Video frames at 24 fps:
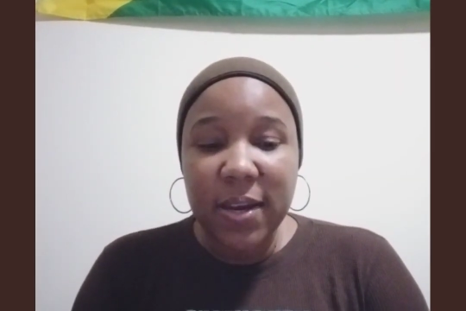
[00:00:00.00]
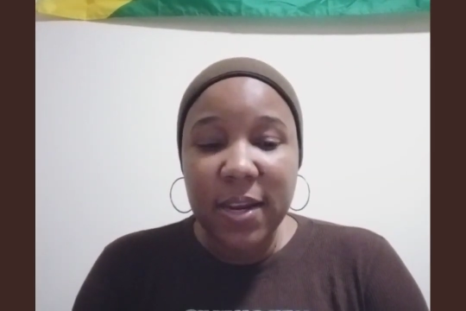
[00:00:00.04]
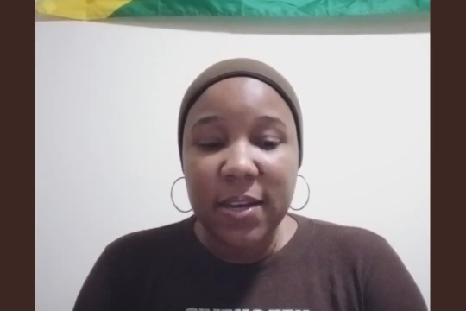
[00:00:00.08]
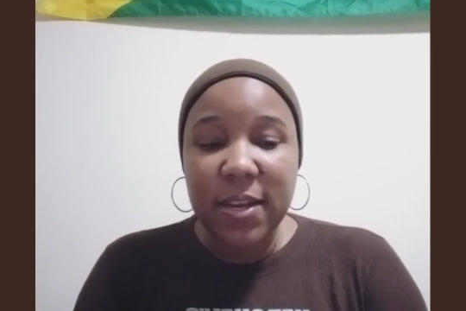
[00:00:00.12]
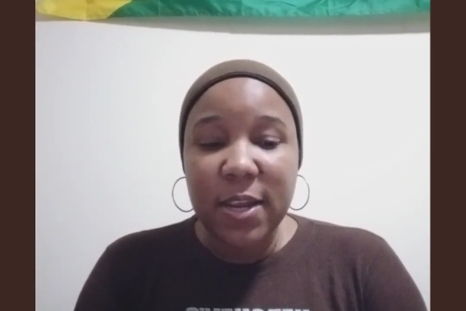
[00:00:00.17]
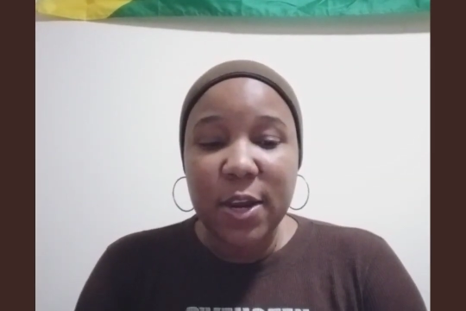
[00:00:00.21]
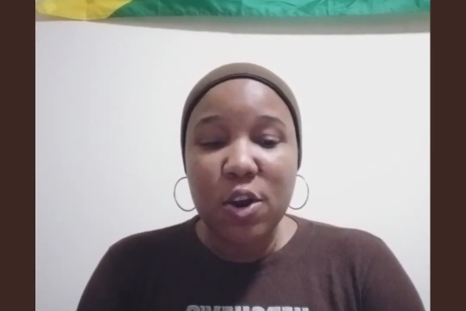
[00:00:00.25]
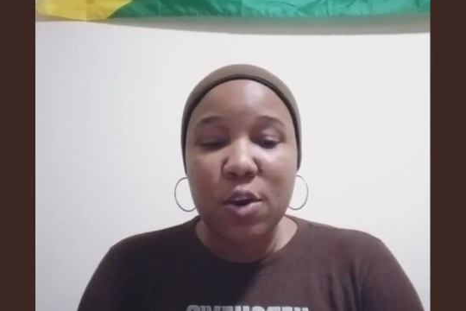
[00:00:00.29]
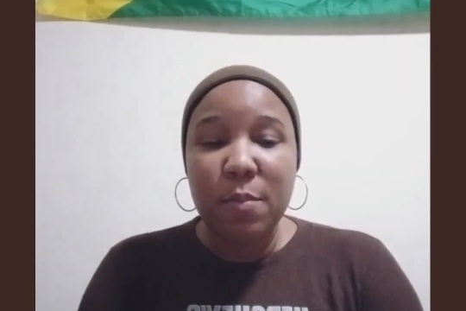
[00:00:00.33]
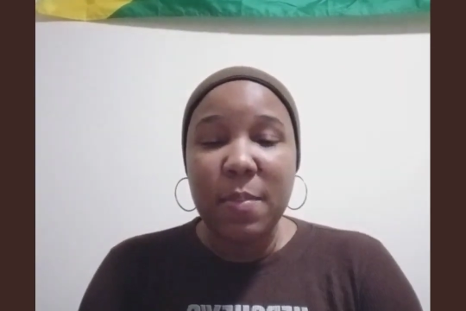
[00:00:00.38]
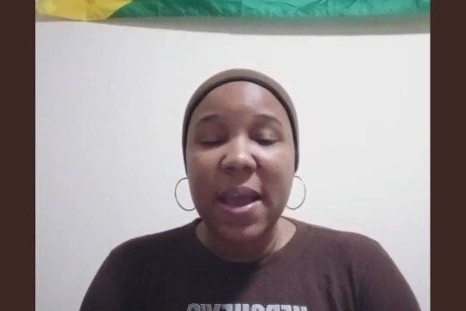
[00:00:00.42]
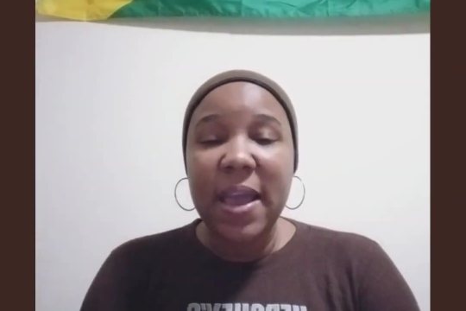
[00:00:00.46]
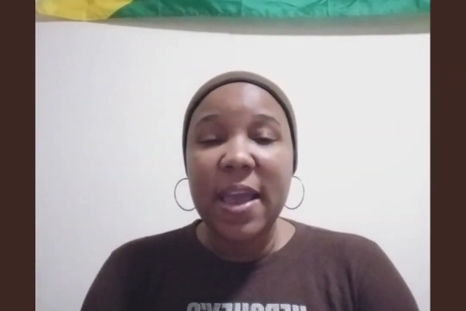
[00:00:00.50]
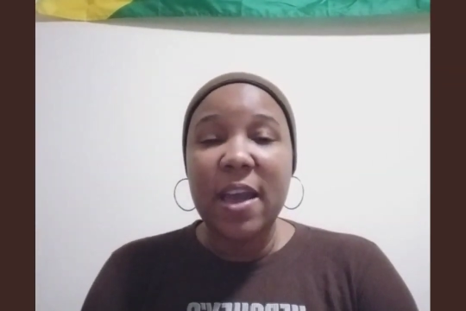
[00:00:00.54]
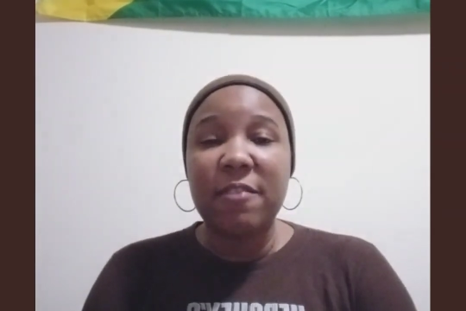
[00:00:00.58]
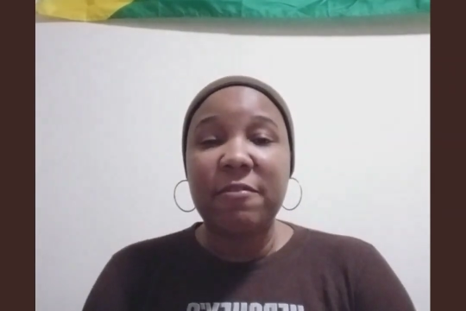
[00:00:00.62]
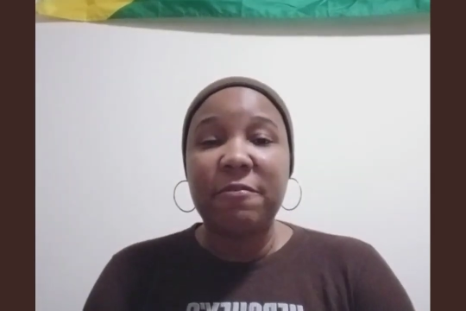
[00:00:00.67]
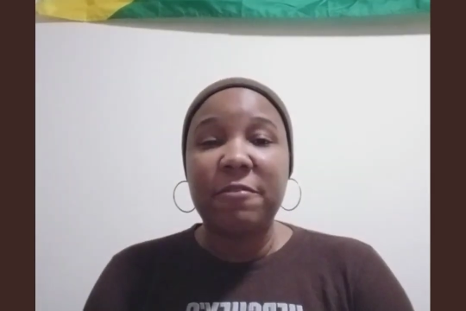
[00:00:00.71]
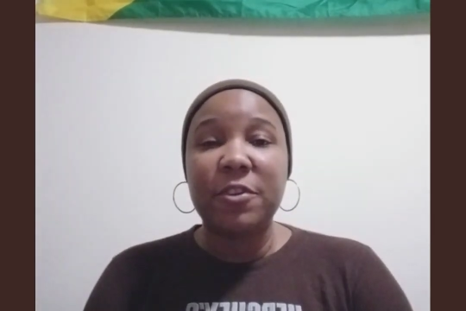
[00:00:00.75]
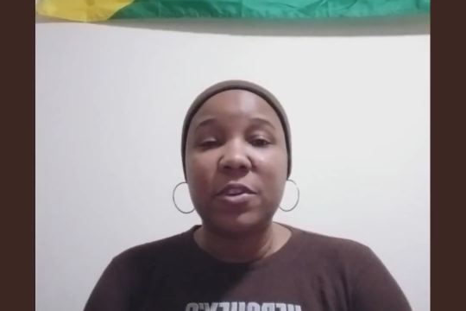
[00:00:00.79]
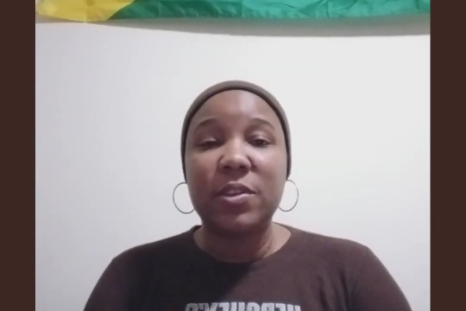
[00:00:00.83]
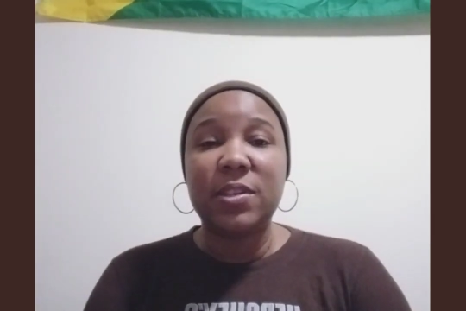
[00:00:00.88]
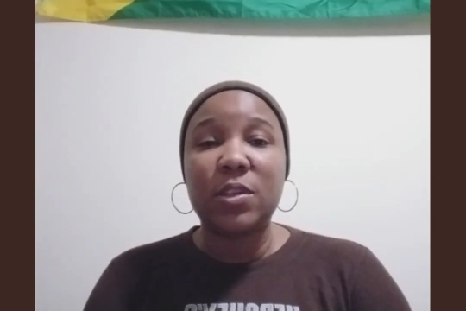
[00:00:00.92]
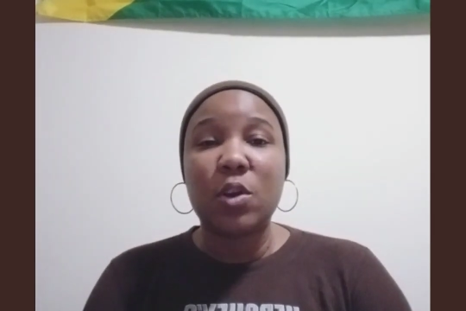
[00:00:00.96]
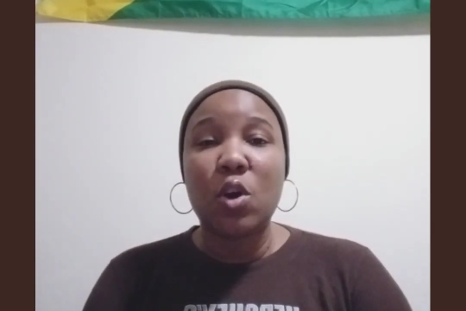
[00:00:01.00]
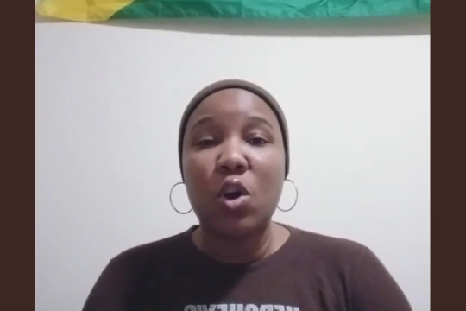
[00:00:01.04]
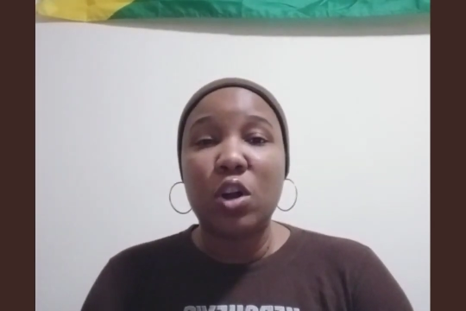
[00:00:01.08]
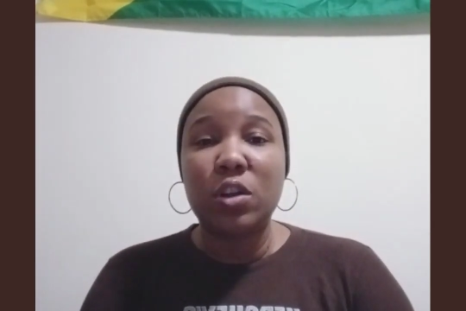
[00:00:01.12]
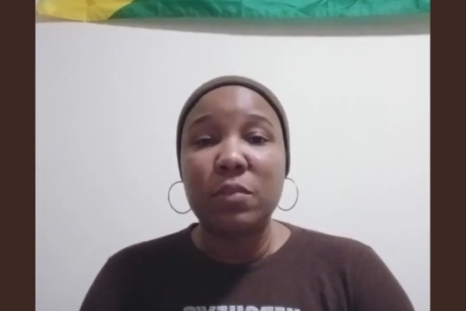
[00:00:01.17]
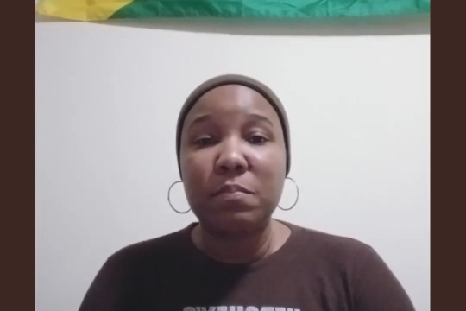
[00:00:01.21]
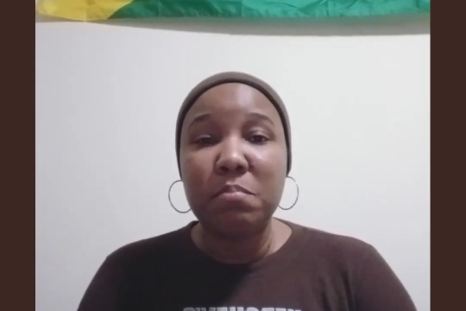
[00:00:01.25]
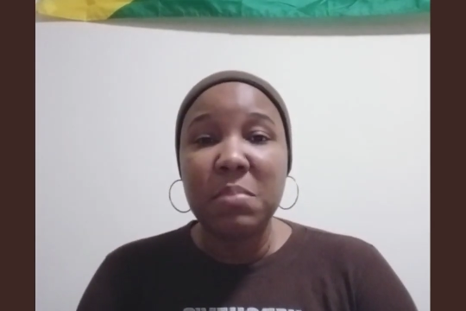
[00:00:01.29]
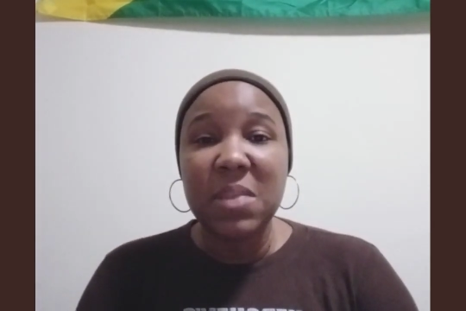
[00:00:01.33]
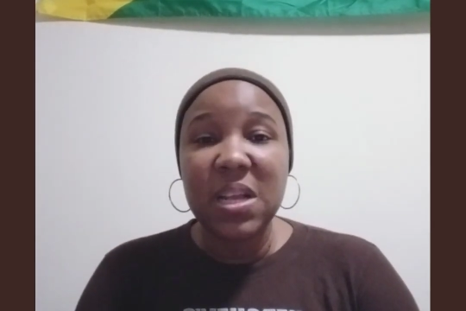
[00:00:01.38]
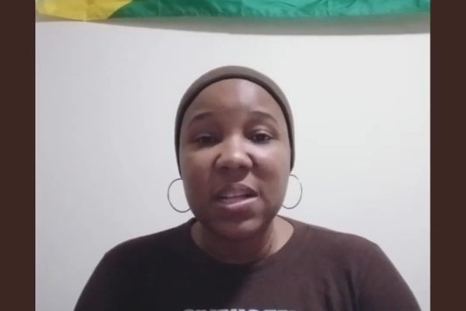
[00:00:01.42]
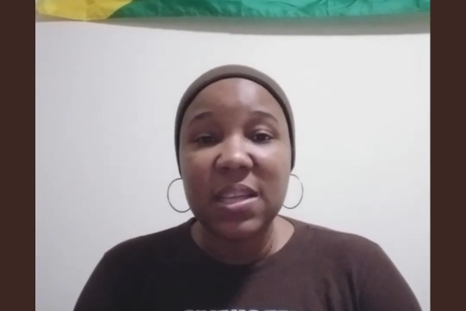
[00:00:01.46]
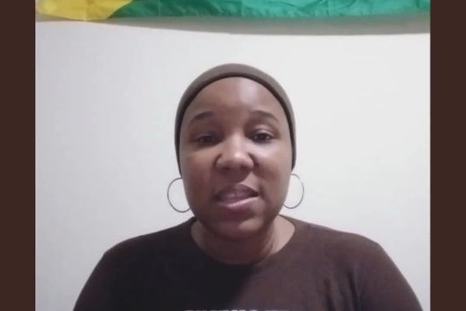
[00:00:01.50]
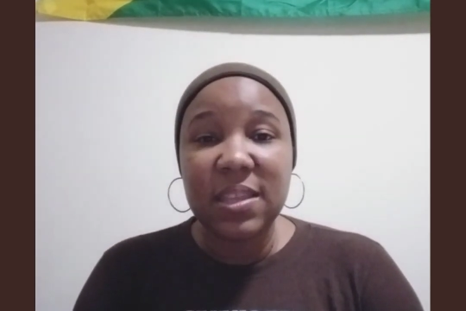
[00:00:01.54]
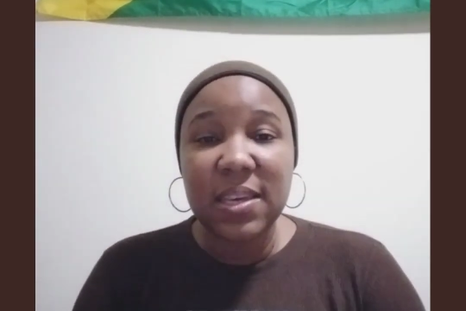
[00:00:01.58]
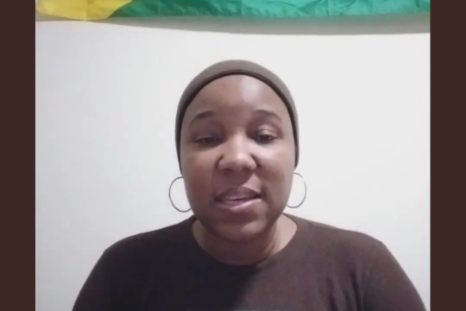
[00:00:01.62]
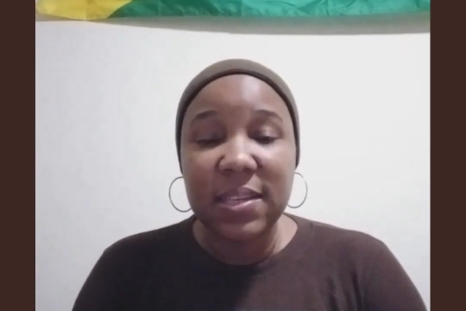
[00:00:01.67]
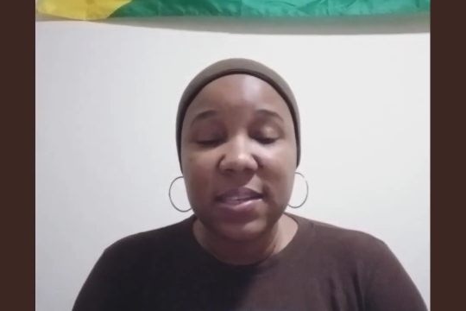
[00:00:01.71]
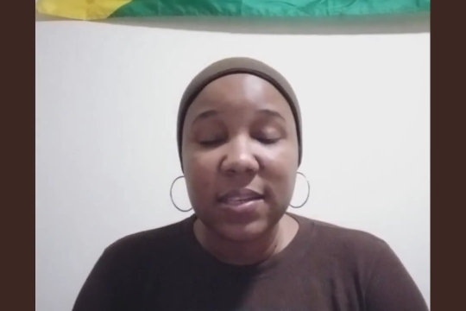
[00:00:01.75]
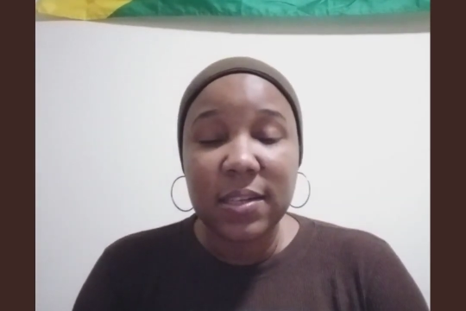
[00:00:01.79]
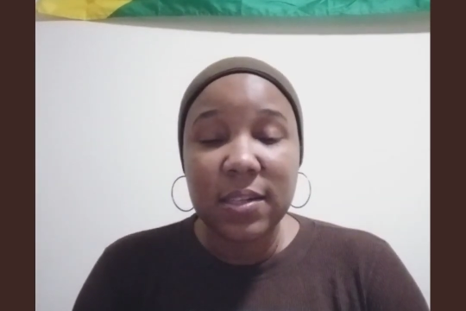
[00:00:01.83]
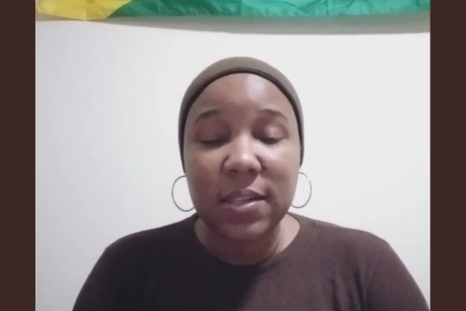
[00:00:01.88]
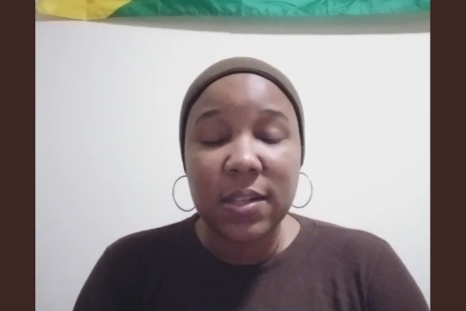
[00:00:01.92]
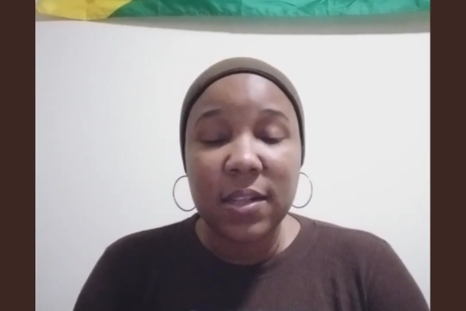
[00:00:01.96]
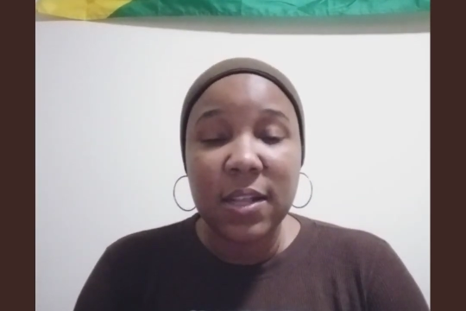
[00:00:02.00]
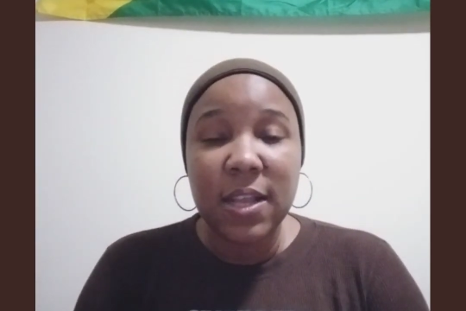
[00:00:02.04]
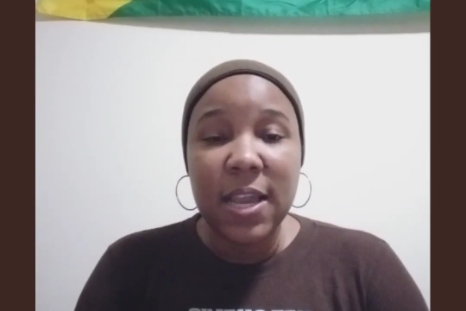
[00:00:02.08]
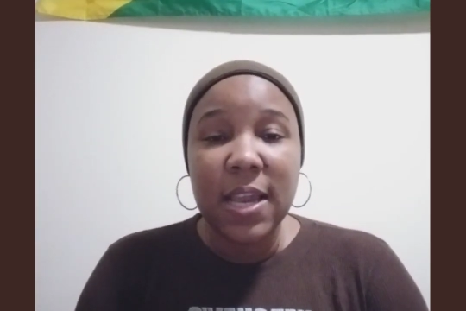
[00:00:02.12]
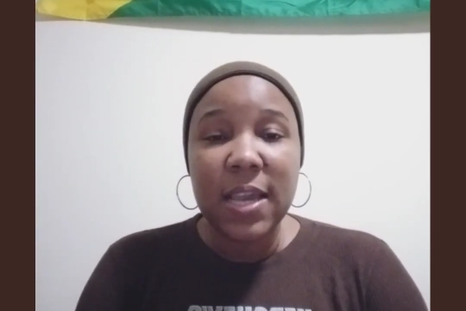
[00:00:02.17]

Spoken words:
the herb I have for you, it's called milk thistle.